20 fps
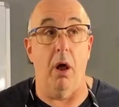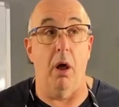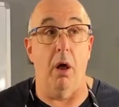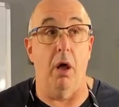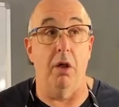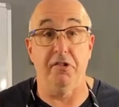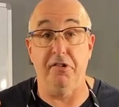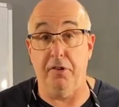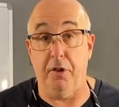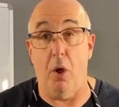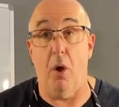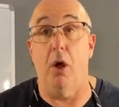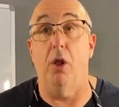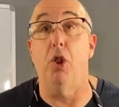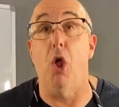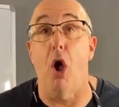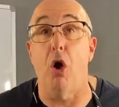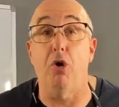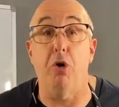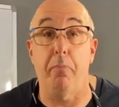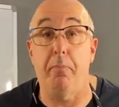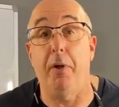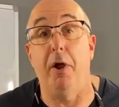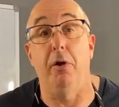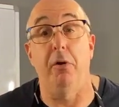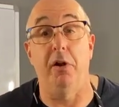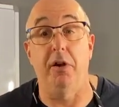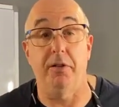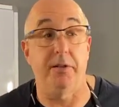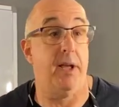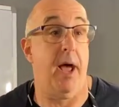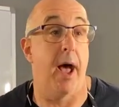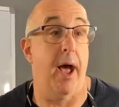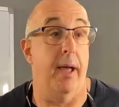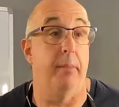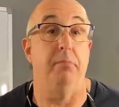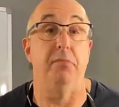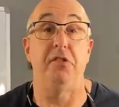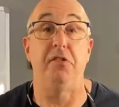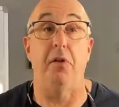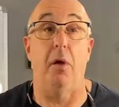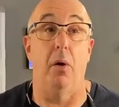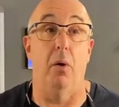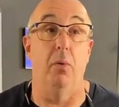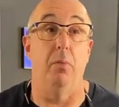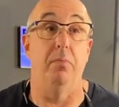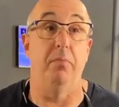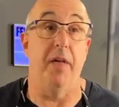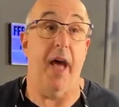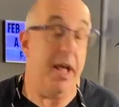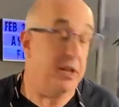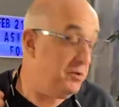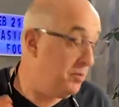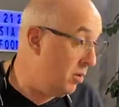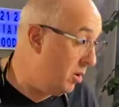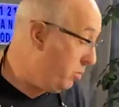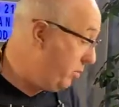a longer period of time. So that's what